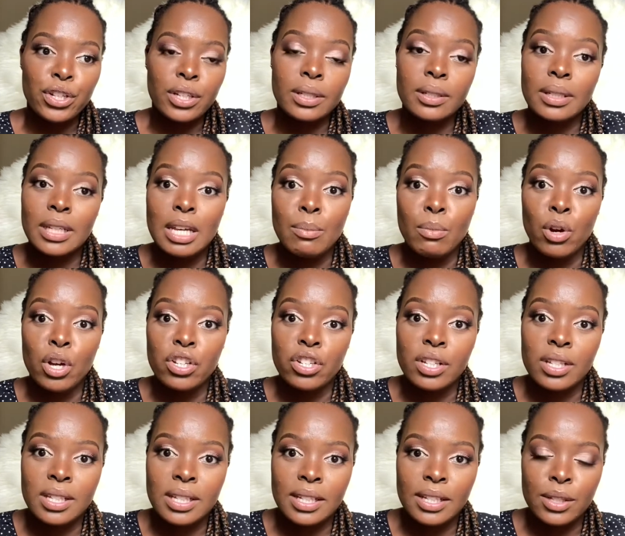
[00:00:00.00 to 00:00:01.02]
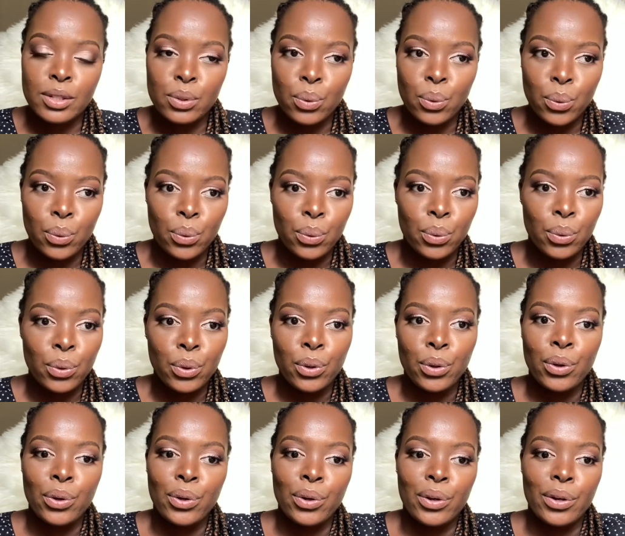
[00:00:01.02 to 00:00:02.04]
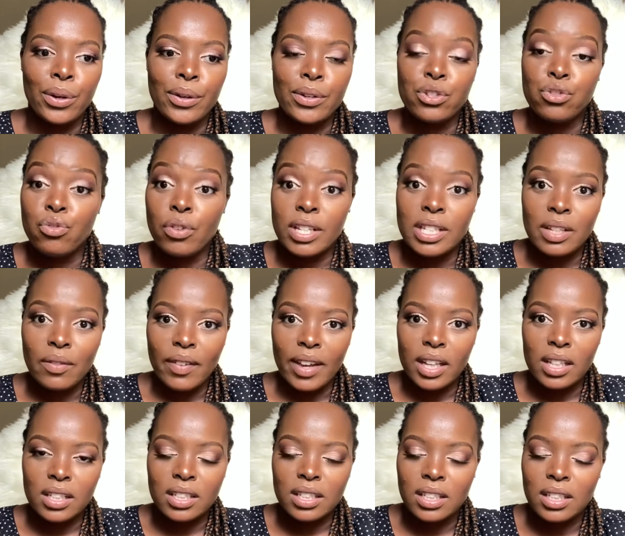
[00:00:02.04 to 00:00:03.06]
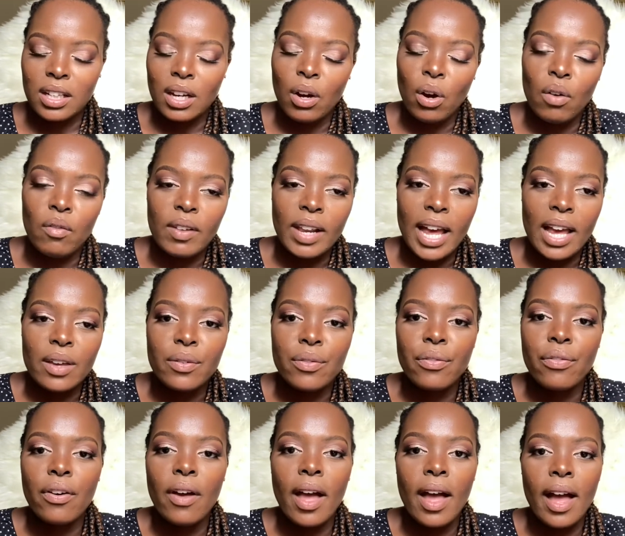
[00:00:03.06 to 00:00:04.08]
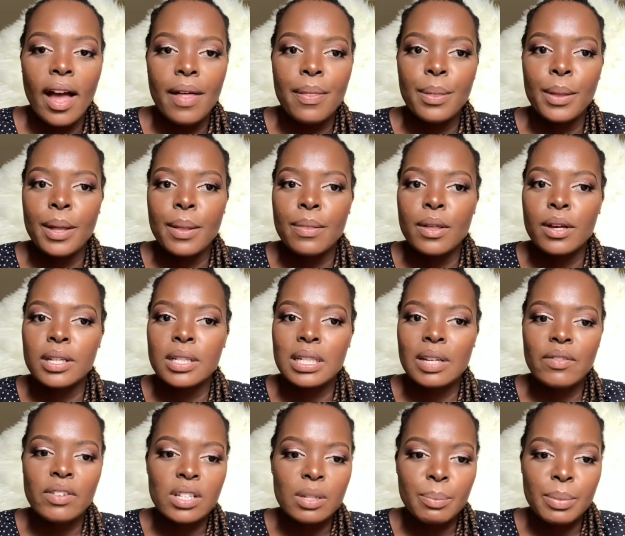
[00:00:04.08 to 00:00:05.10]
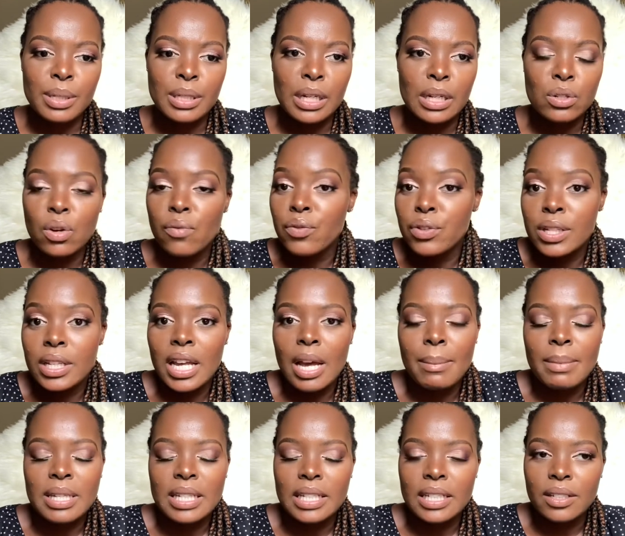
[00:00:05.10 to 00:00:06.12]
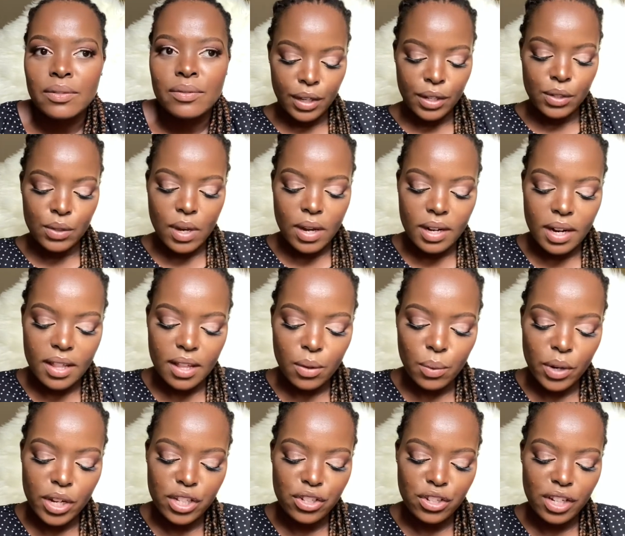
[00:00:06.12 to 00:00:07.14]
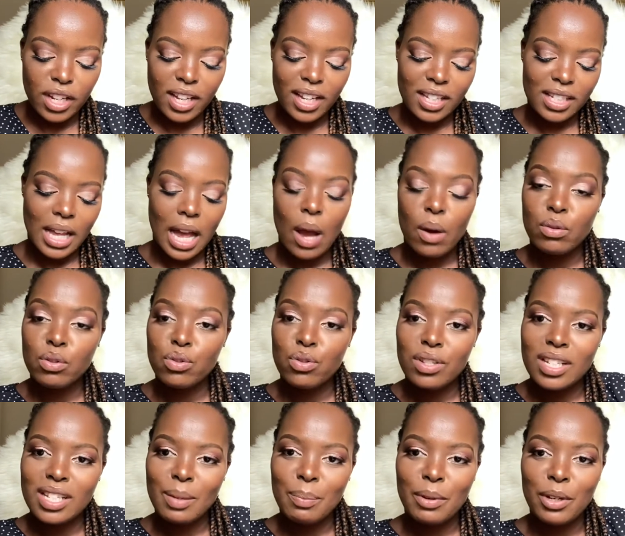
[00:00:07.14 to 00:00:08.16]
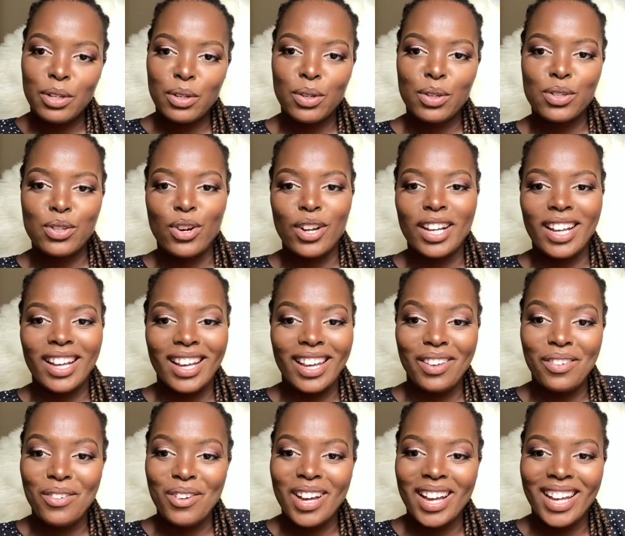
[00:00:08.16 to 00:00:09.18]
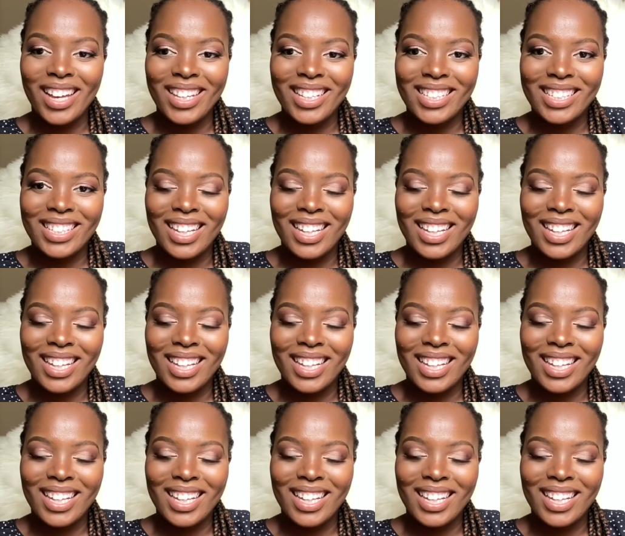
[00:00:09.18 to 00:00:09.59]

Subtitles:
emergencies or stress events of life. And then the 70%, obviously I must live. So another question is, how do you discipline your toddler? You guys,